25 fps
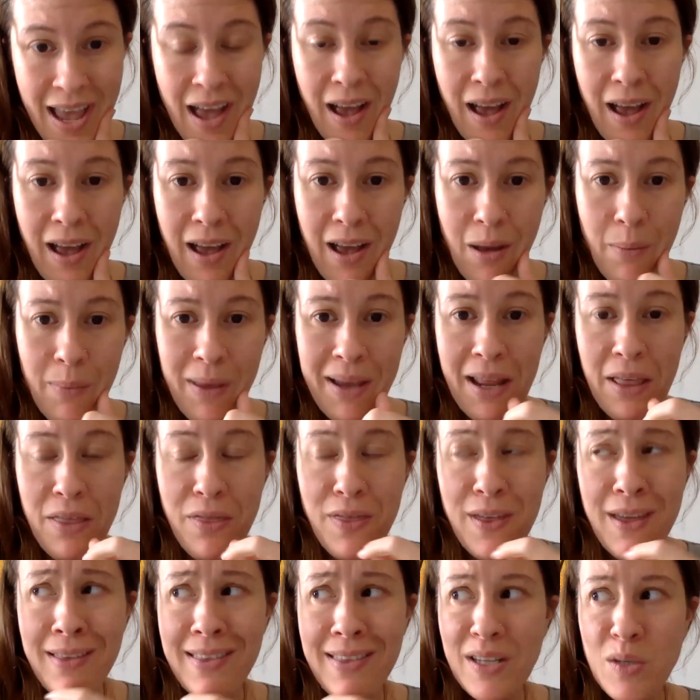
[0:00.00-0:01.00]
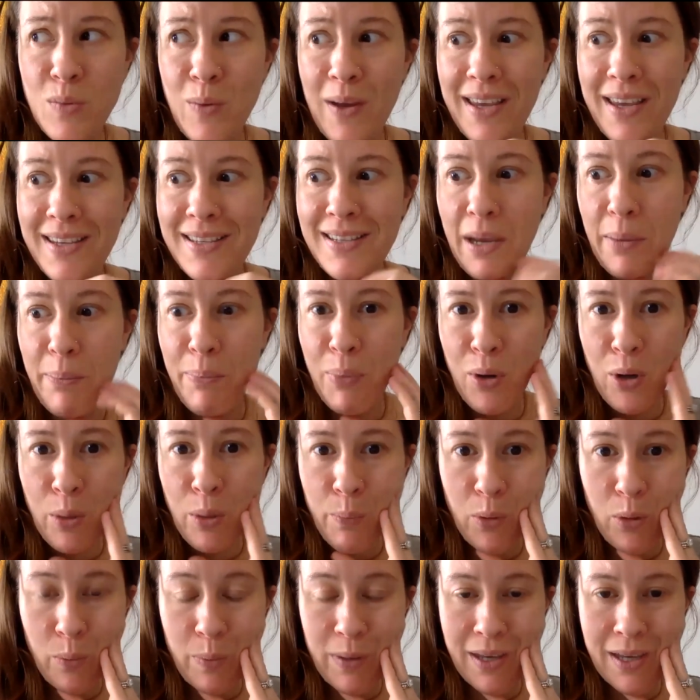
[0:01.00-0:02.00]
And I think that's why he said
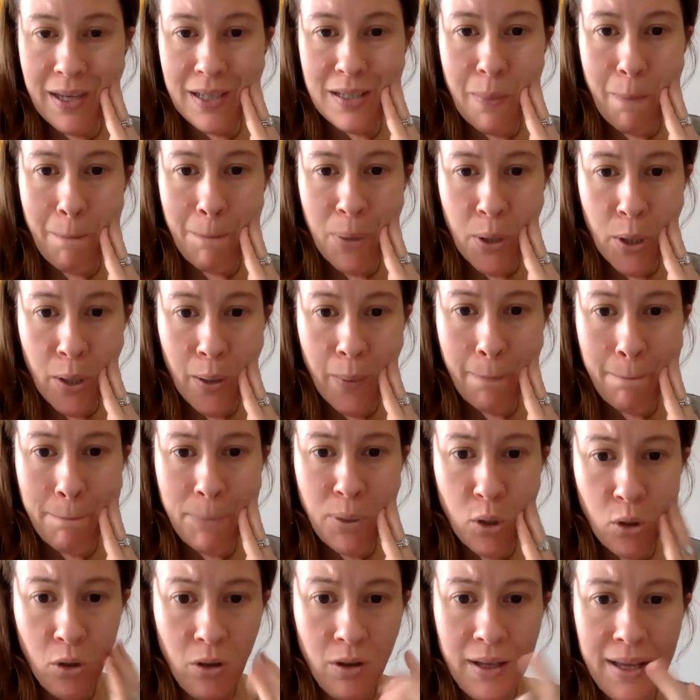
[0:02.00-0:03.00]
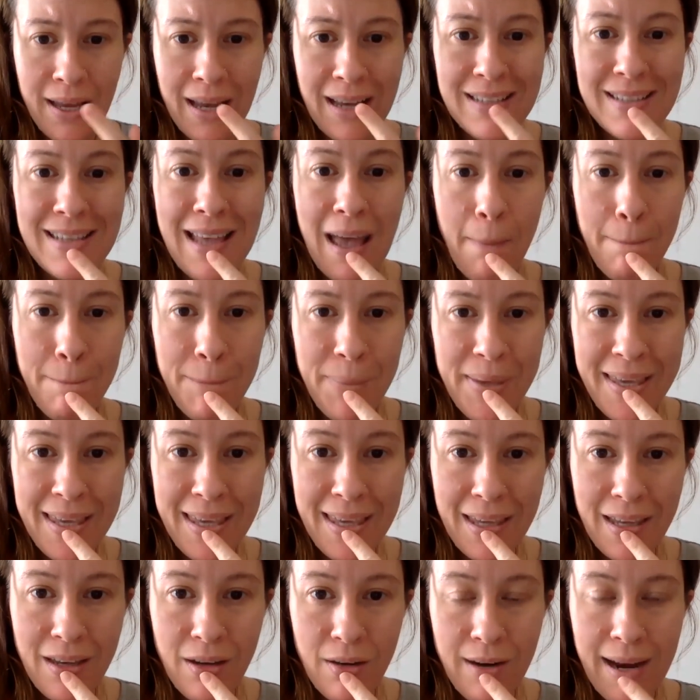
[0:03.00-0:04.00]
purple, because purple has that
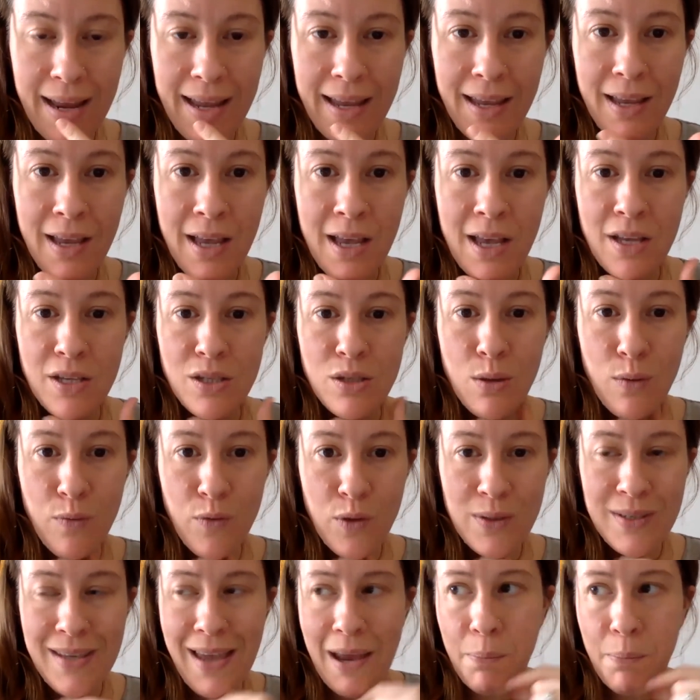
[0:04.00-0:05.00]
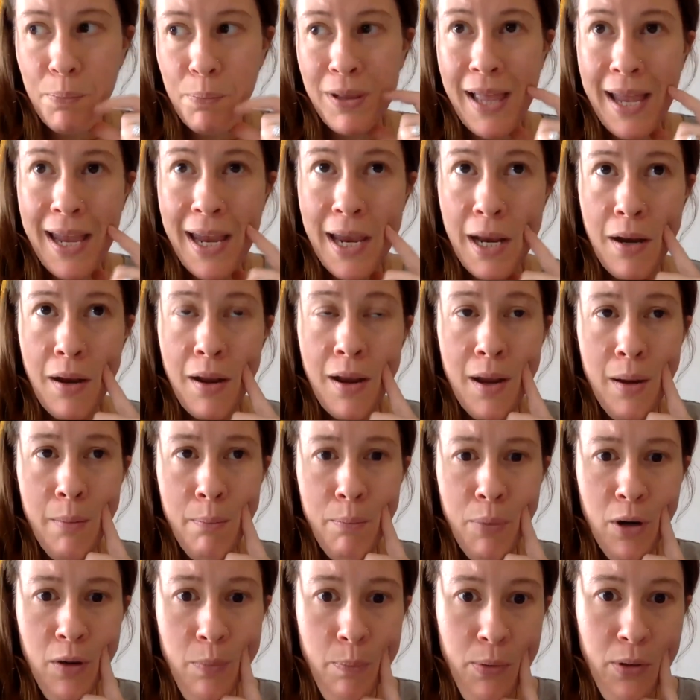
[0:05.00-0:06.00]
P, right? So if you said plain
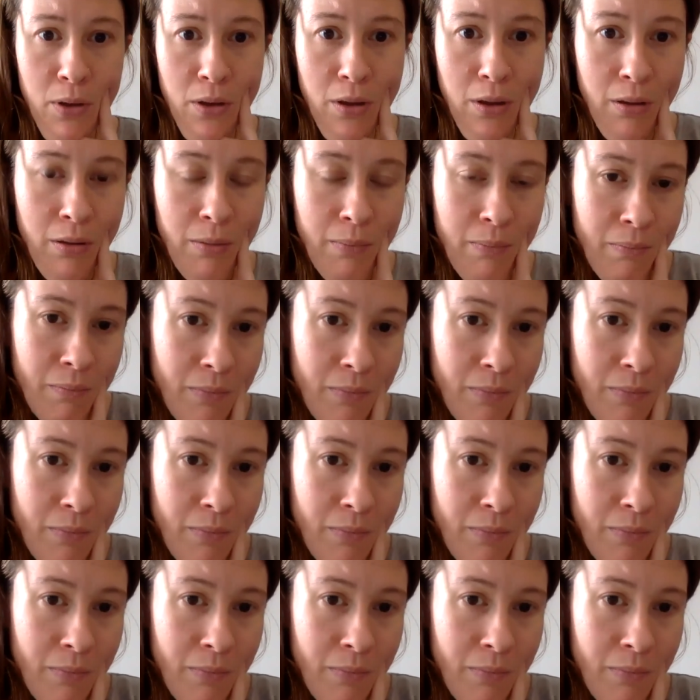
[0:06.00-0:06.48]
purple